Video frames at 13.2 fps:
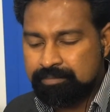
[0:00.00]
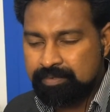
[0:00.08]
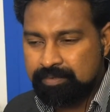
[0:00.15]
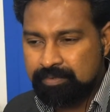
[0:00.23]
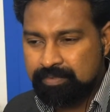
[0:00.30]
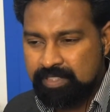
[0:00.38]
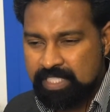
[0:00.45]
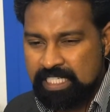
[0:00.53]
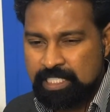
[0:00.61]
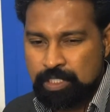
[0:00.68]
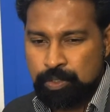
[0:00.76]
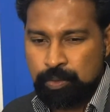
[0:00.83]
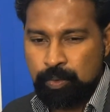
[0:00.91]

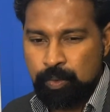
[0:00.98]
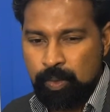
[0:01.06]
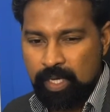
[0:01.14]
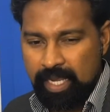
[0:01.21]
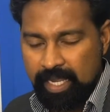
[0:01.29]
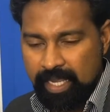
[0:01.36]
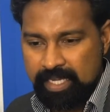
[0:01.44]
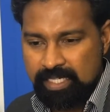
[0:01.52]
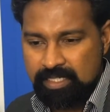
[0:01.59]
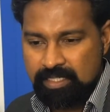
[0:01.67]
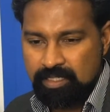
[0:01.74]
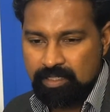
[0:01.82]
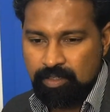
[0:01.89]
6 to
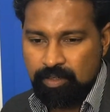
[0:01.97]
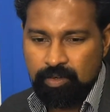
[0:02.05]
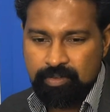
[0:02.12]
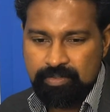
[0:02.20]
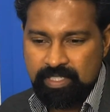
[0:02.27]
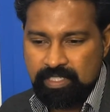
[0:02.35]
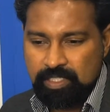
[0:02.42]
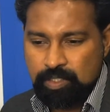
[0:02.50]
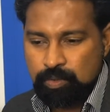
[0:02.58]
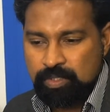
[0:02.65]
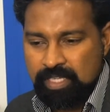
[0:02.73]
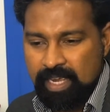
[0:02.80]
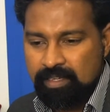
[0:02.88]
8 or 6 to
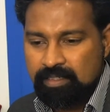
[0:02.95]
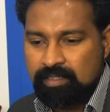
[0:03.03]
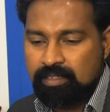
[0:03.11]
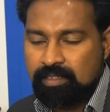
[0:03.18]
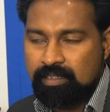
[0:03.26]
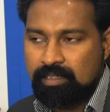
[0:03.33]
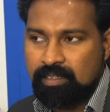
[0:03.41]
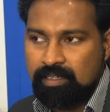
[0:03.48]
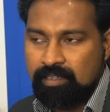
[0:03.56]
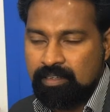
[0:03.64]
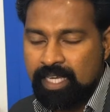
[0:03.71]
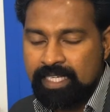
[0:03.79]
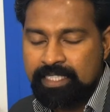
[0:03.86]
10
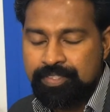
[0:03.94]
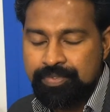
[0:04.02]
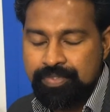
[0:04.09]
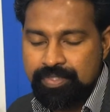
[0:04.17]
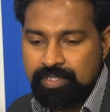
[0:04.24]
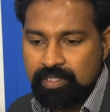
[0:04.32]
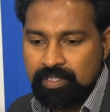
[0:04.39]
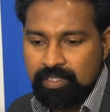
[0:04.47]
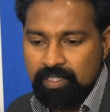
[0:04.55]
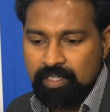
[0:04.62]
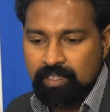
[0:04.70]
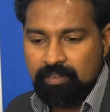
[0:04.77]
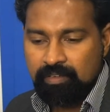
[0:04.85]
lines,
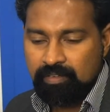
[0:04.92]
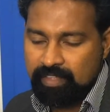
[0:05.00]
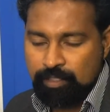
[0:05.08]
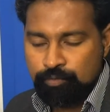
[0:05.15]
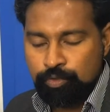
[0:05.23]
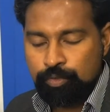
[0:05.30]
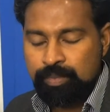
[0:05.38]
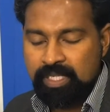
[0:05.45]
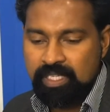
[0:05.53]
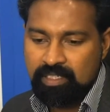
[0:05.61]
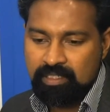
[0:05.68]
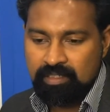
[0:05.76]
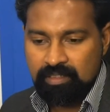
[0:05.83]
that would
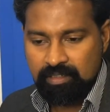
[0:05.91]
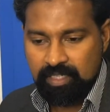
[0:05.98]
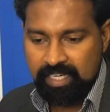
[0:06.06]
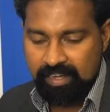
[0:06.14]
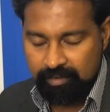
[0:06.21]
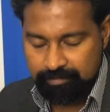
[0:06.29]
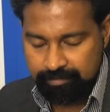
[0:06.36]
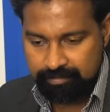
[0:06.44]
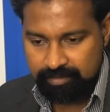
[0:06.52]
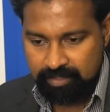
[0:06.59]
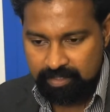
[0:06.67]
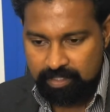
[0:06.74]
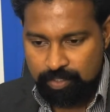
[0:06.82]
be enough.
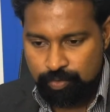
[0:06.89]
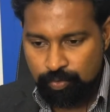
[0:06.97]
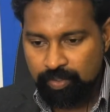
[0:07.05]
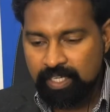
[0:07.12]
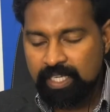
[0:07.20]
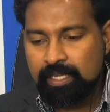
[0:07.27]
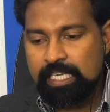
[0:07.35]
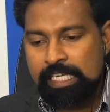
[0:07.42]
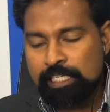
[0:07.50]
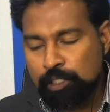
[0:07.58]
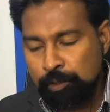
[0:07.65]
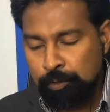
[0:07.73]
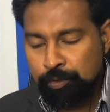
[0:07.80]
So
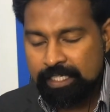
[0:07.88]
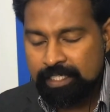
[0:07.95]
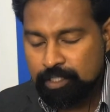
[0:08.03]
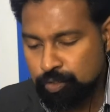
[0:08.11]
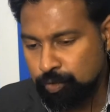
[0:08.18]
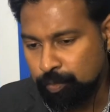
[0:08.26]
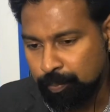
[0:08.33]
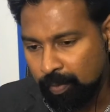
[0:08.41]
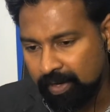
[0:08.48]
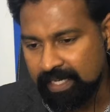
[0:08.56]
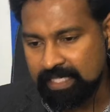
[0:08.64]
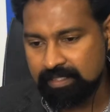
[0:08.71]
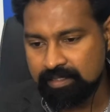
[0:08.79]
including 2
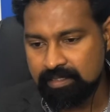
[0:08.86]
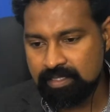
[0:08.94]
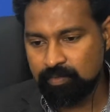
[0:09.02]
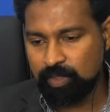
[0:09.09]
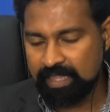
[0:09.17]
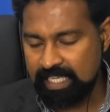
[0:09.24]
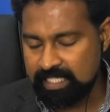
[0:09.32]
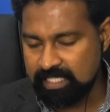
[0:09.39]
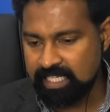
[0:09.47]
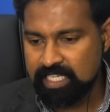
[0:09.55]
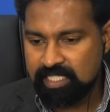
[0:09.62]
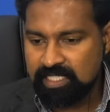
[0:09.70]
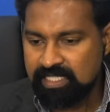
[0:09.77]
points with
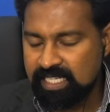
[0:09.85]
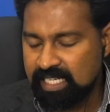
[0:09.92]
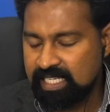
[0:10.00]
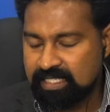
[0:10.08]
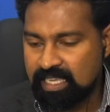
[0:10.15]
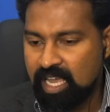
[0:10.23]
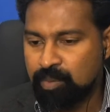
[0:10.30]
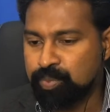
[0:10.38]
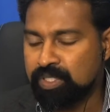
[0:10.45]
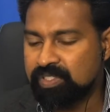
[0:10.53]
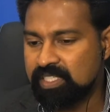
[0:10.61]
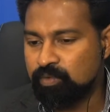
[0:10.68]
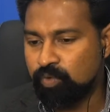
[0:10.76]
extensions and
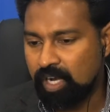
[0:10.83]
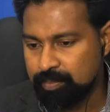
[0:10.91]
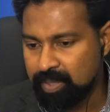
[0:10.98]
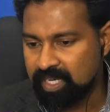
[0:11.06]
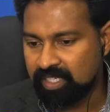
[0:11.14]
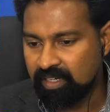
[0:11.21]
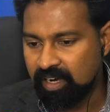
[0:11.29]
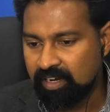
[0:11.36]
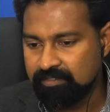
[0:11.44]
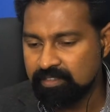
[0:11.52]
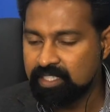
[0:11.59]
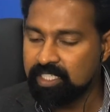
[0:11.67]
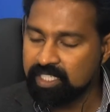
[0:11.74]
examples in one
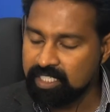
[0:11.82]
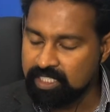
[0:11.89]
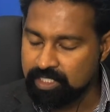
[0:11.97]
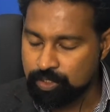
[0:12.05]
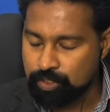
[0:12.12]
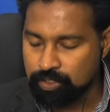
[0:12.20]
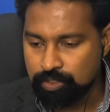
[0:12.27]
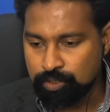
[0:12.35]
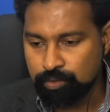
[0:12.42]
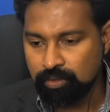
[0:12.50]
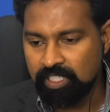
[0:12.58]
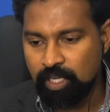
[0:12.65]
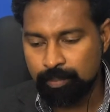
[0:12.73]
paragraph is
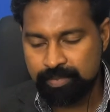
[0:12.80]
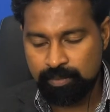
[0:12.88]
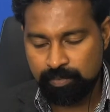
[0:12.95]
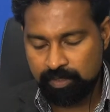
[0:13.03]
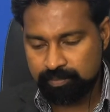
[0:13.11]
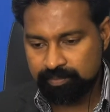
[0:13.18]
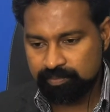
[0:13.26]
truly optimum.